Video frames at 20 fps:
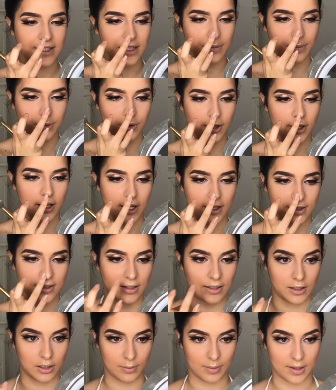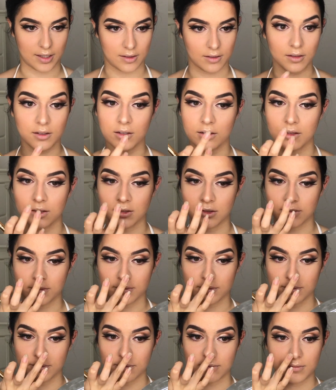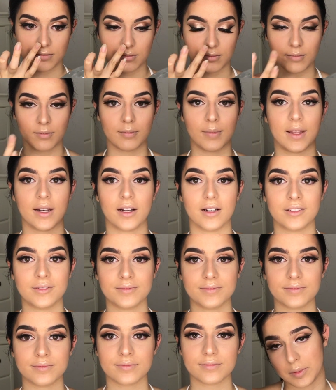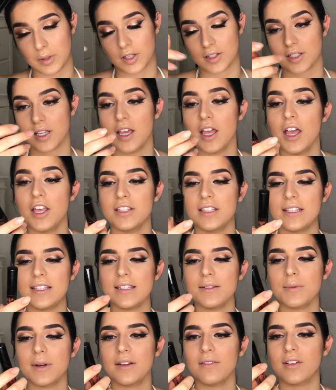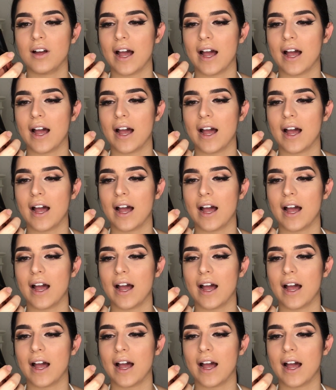product a little bit better, of course. So this is one of